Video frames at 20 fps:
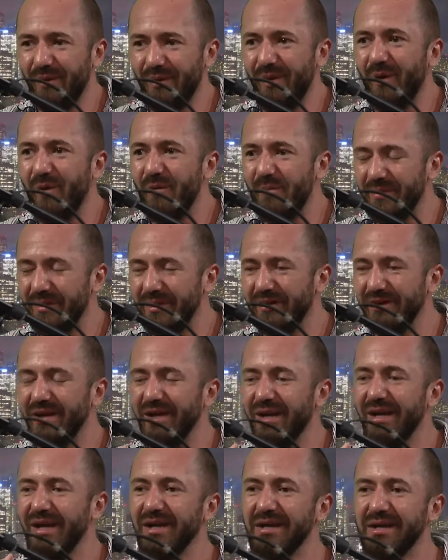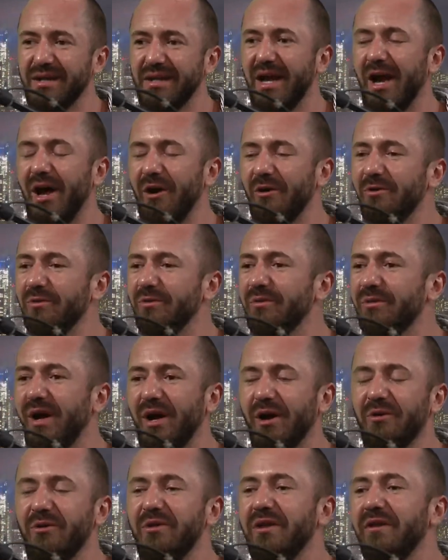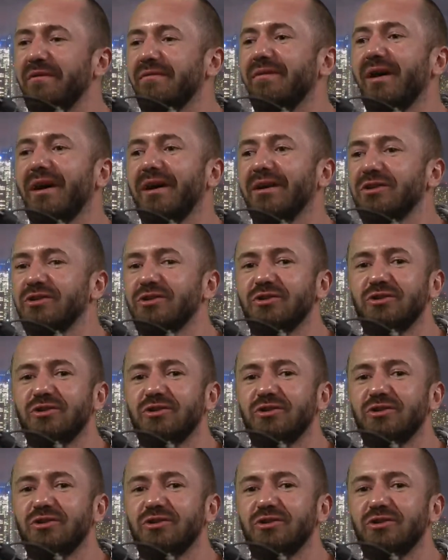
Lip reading: open, is how do they find